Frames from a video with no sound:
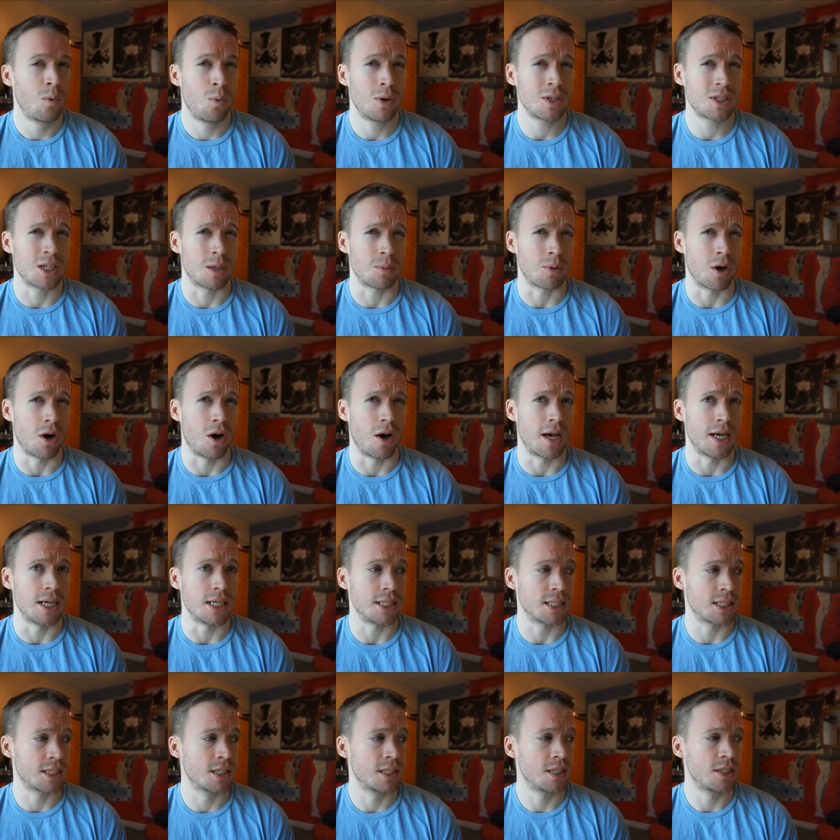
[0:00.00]
What's up,
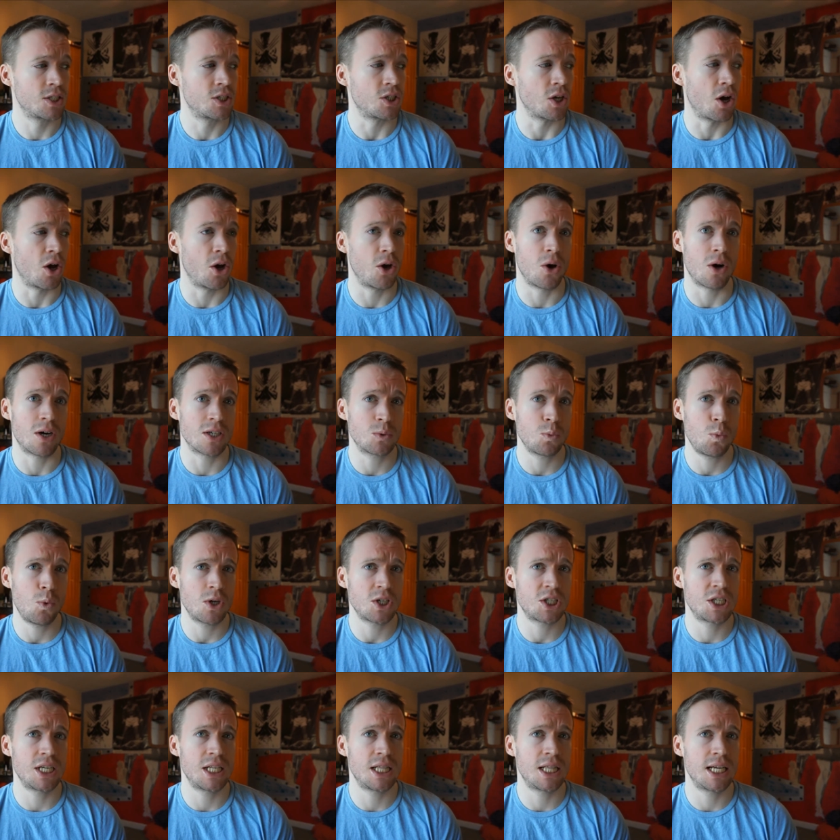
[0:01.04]
guys? So I was
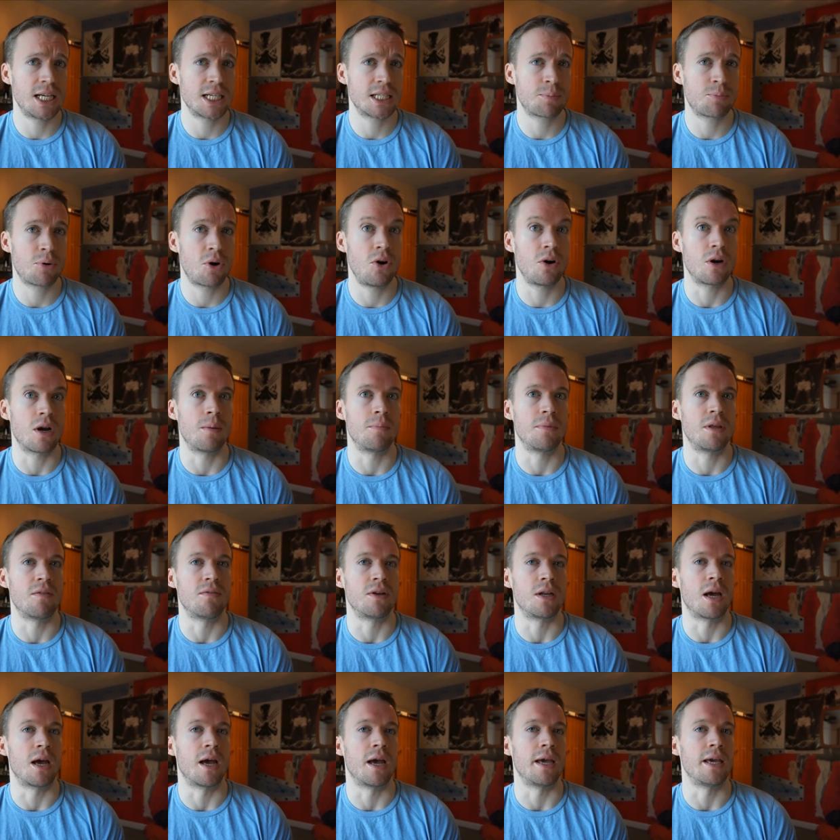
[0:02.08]
watching this program the
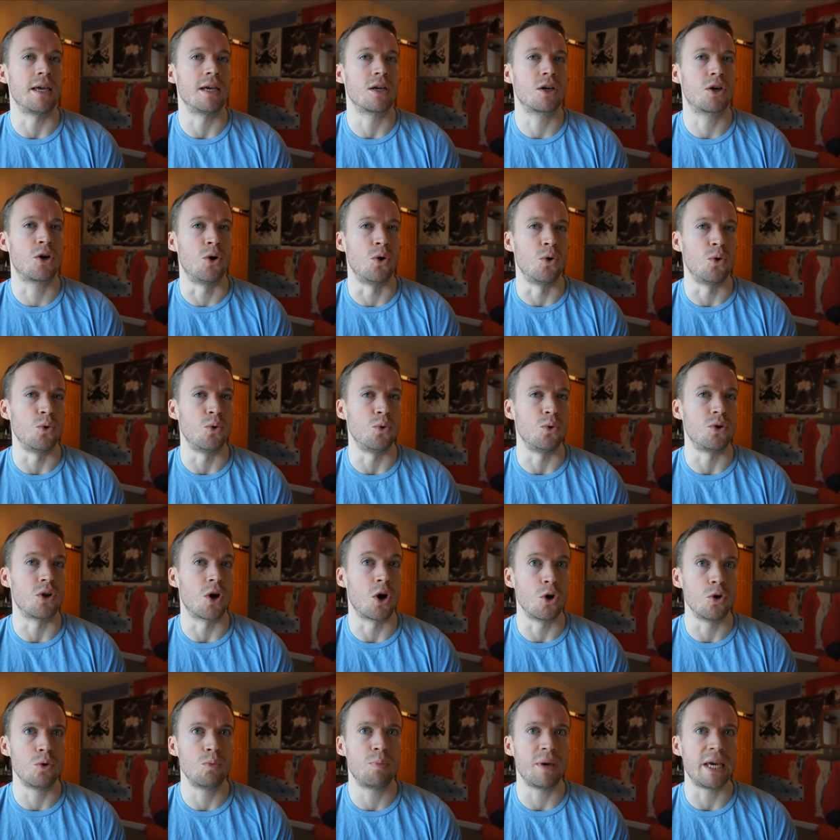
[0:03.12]
other day called
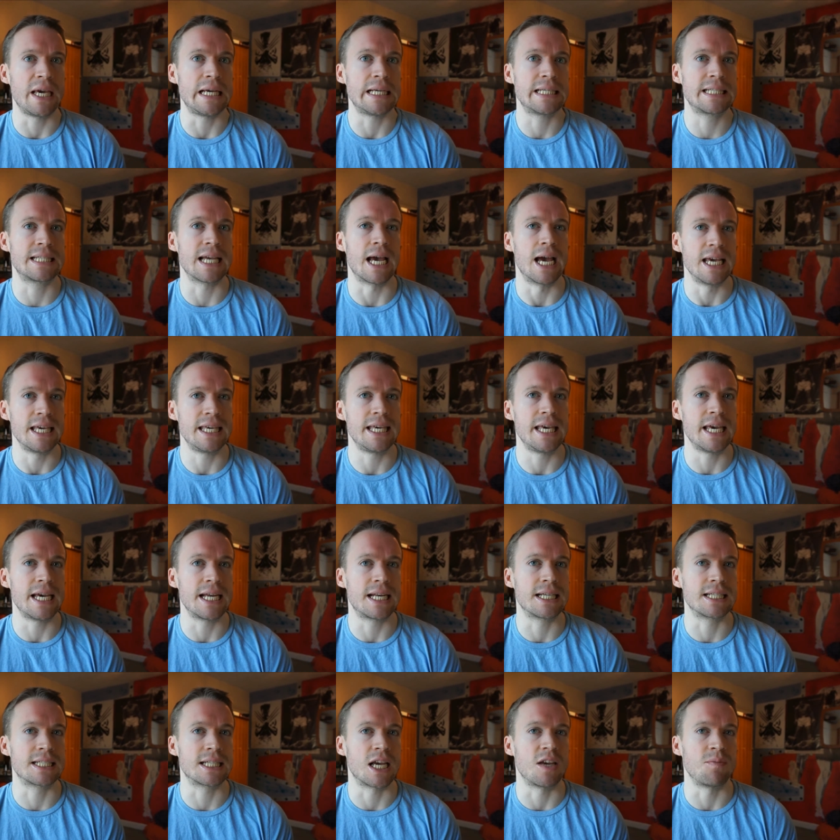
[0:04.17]
Obese: A Year
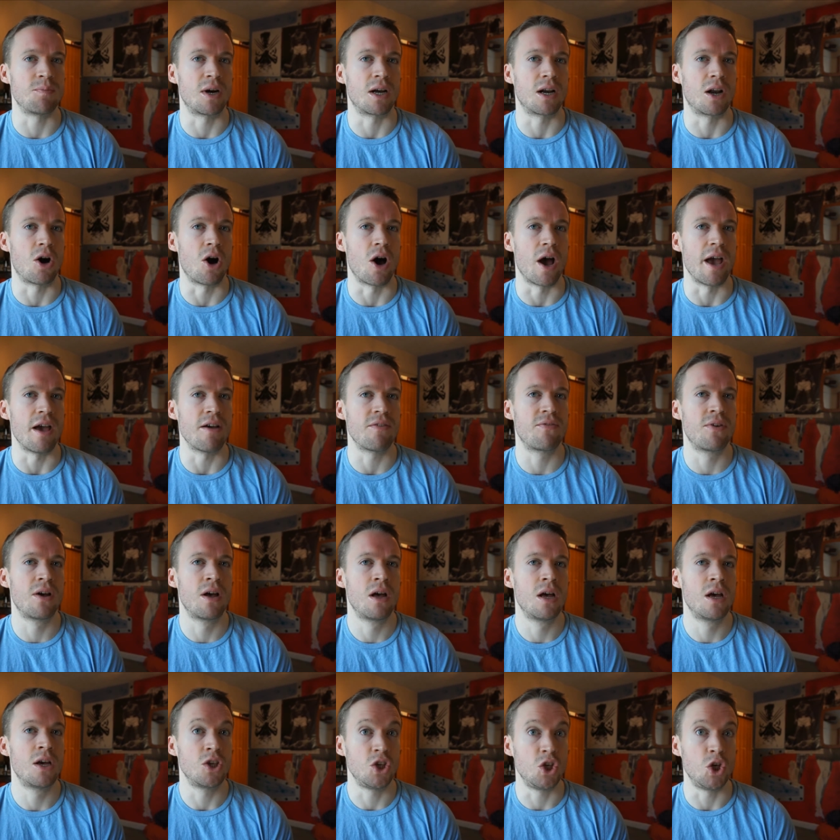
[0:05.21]
To Save My Life
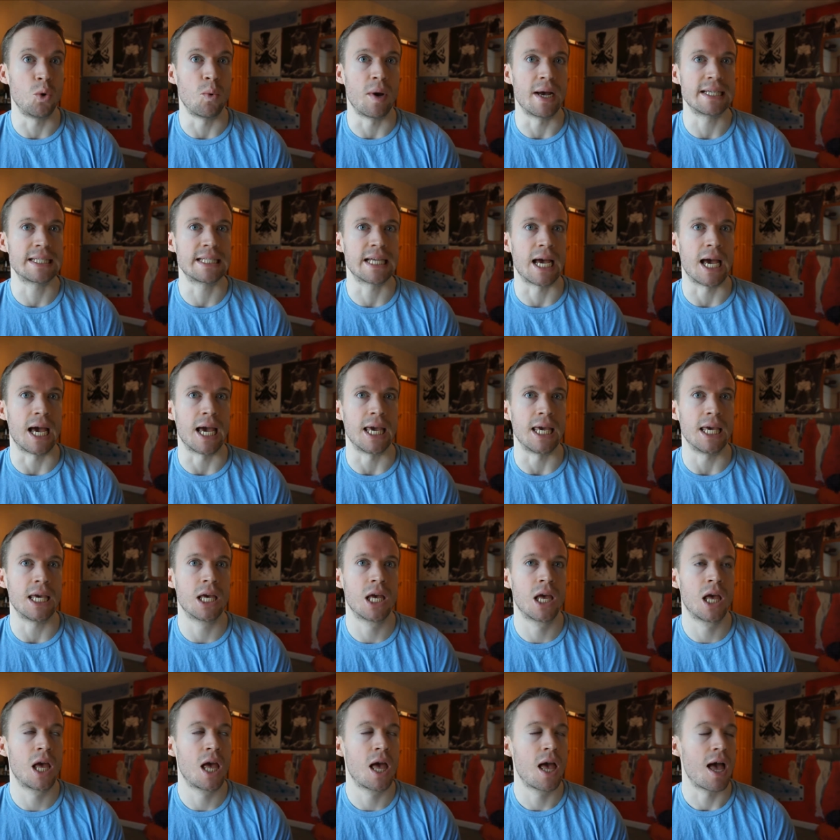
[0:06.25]
U S
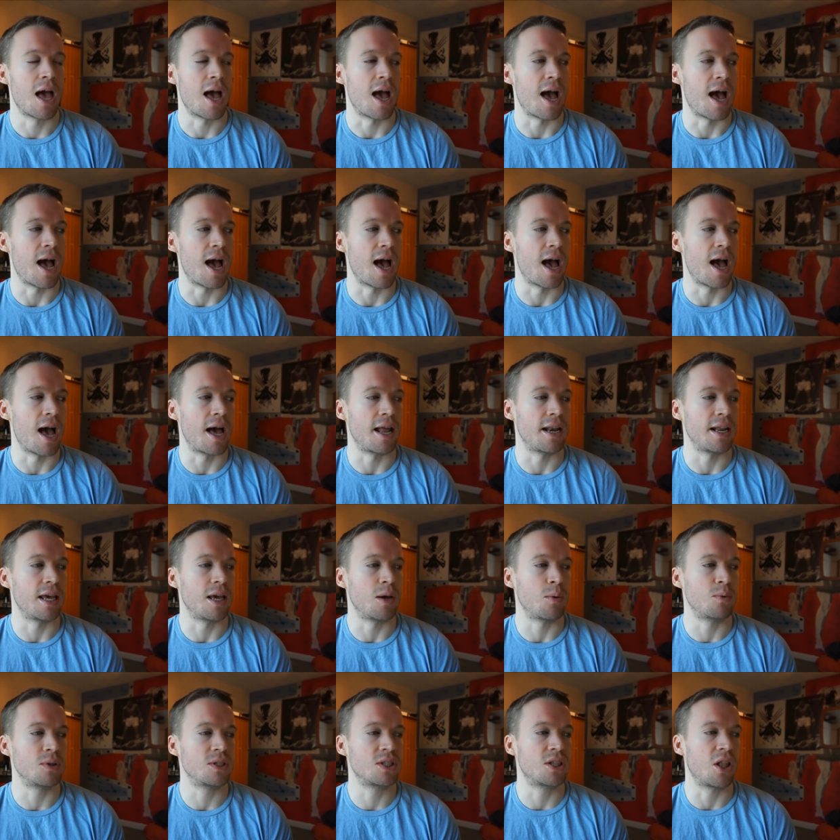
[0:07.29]
A, and
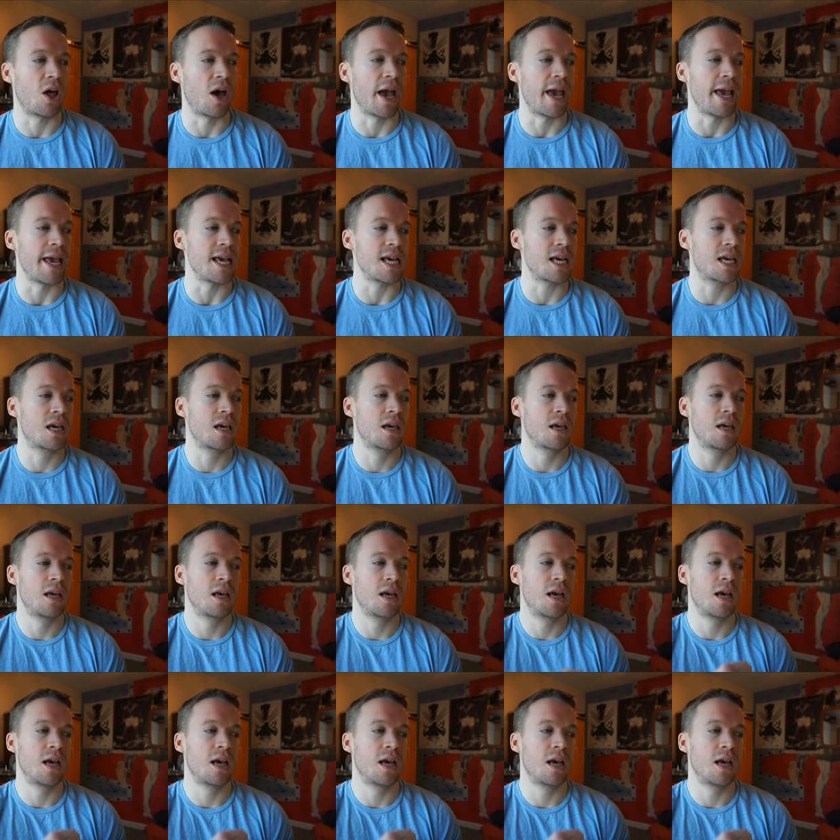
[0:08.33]
it was like,